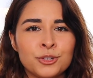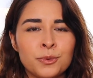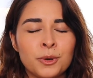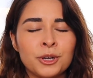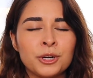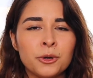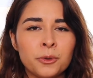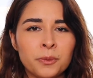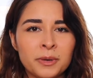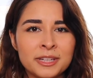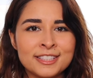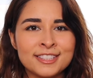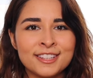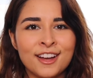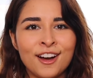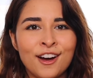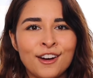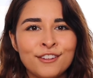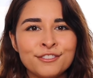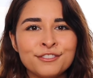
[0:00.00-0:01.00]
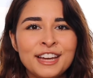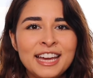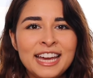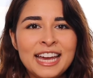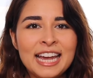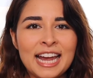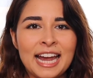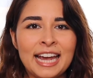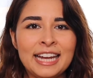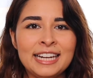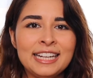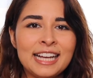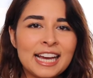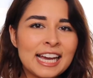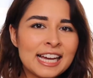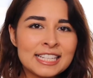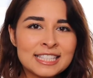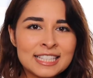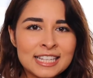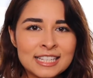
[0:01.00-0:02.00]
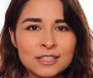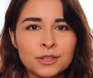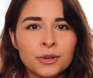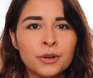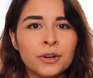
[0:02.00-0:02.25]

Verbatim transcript: you want to rinse off any excess